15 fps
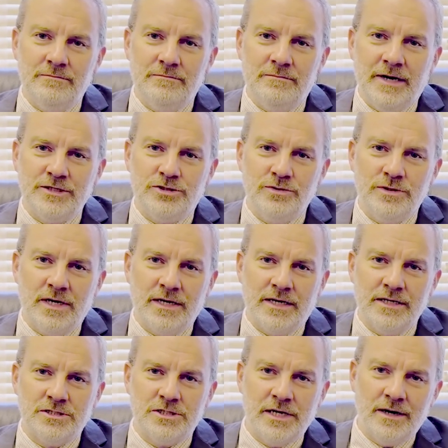my 2 young
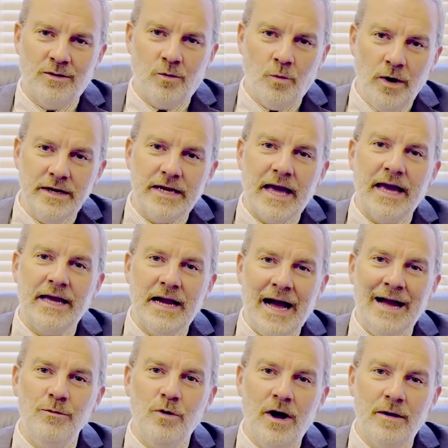kids there. One day,
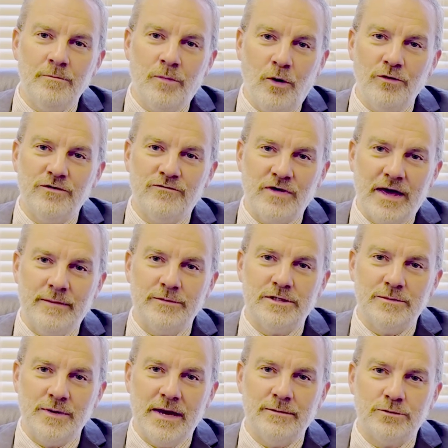I want both of them to
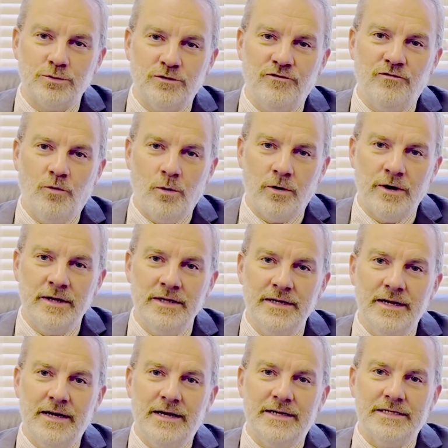be able to afford
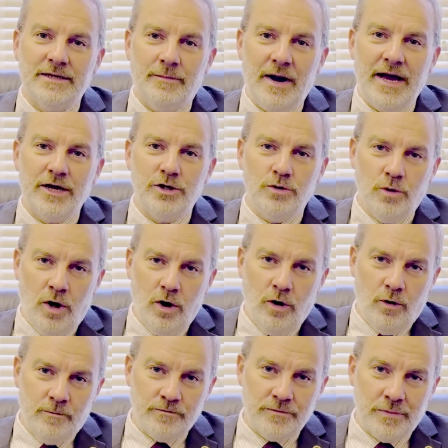to buy a new
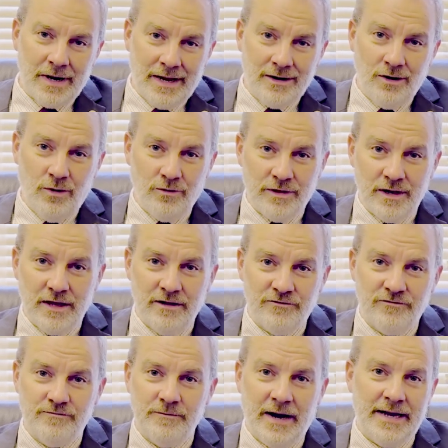home. But I know that if
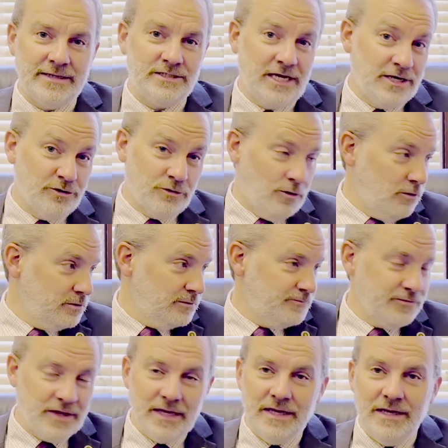my 10-year-old
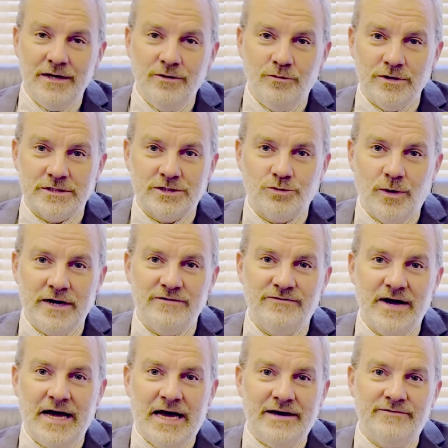was
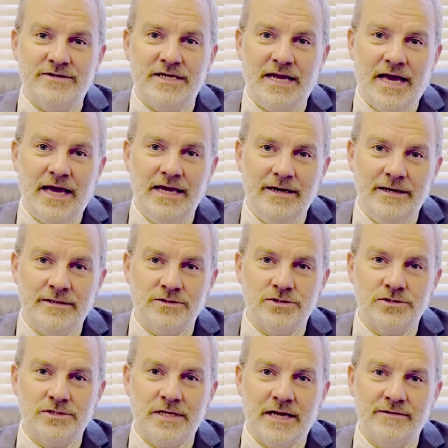25 today
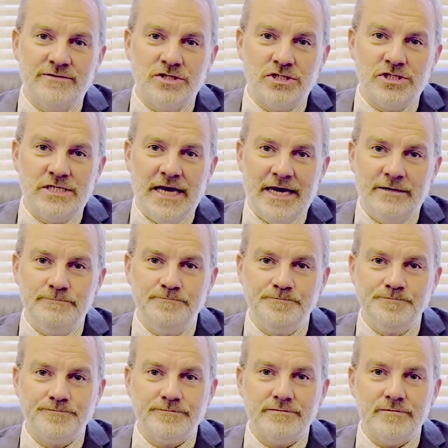instead of just 10,
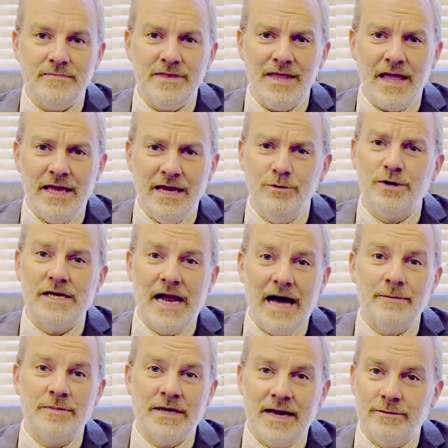he would
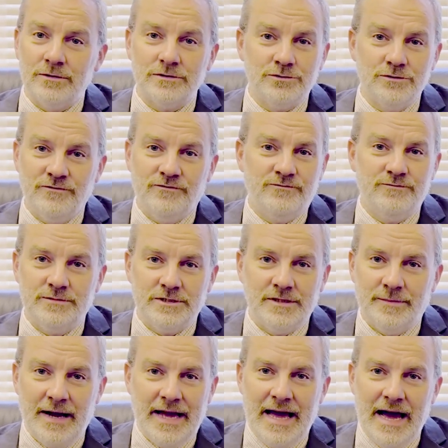not be able to
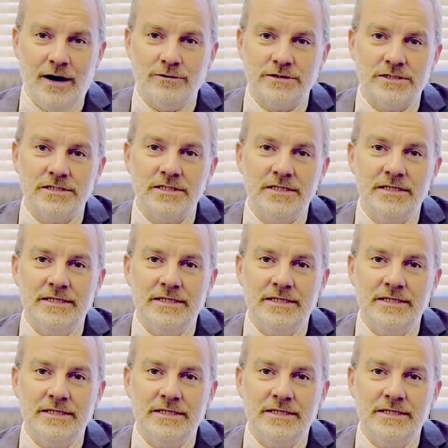buy a house